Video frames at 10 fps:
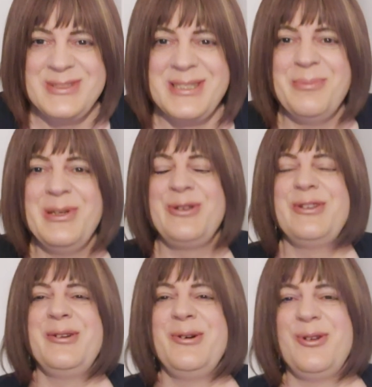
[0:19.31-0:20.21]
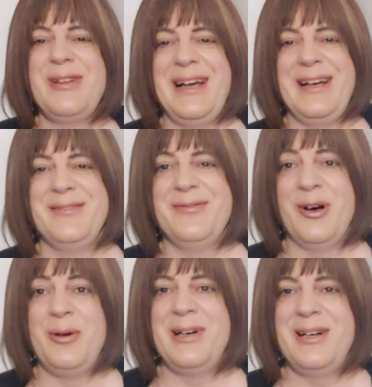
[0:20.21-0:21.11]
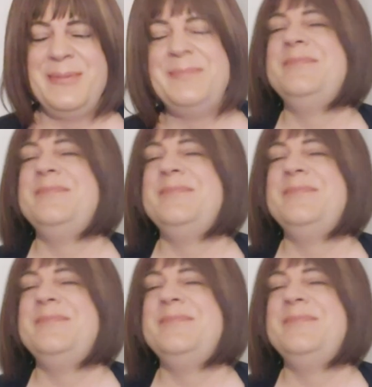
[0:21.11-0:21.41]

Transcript: to Mildenhall and Volmer.